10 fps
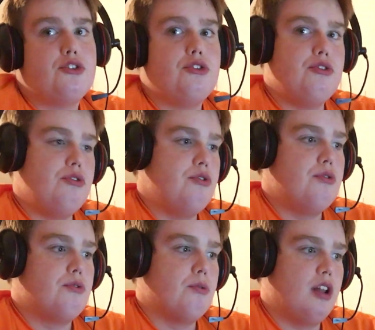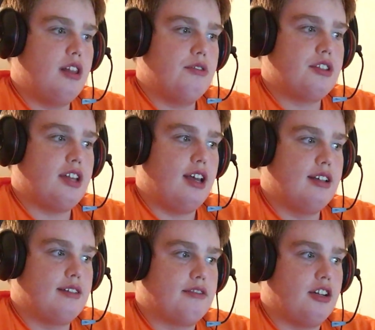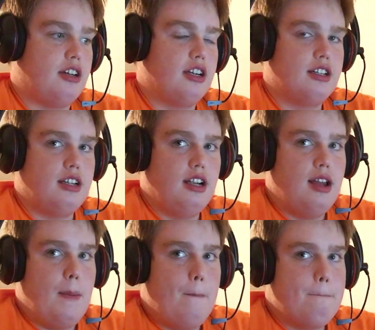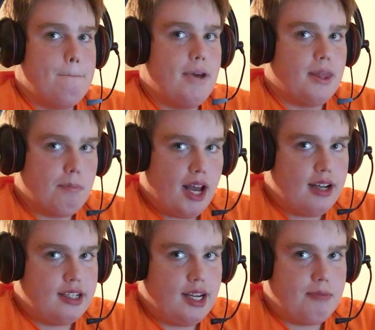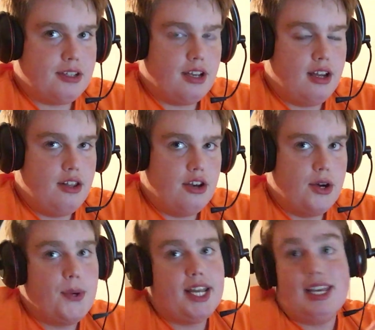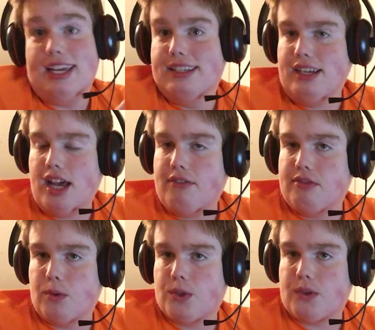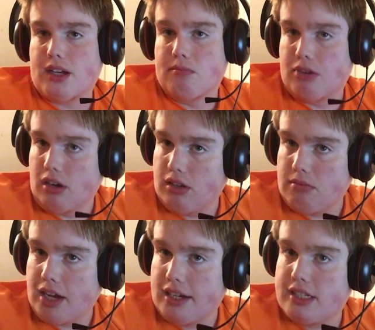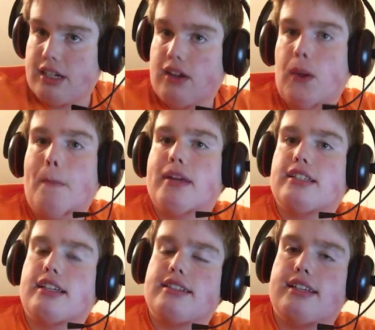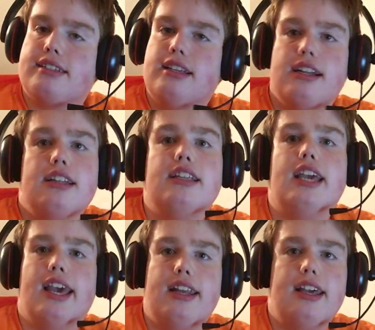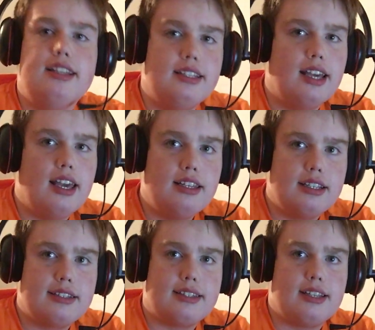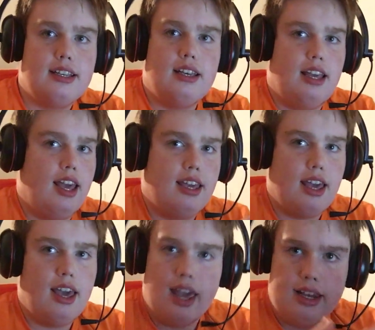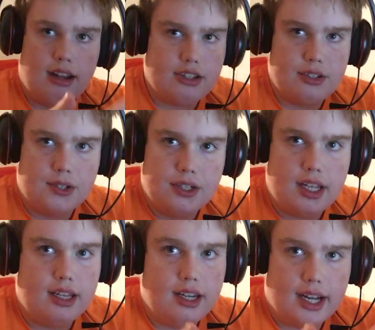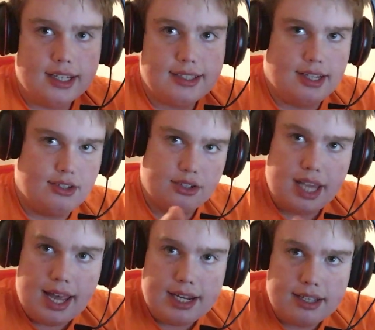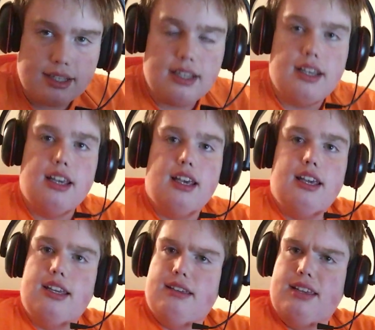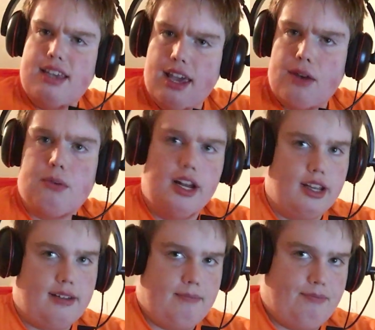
to one of those styles of car, but the body shape is unknown. He did have a Volkswagen Polo body shell, but since that's not on the NADA list, aka not sold in the United States or Canada, he can't run it.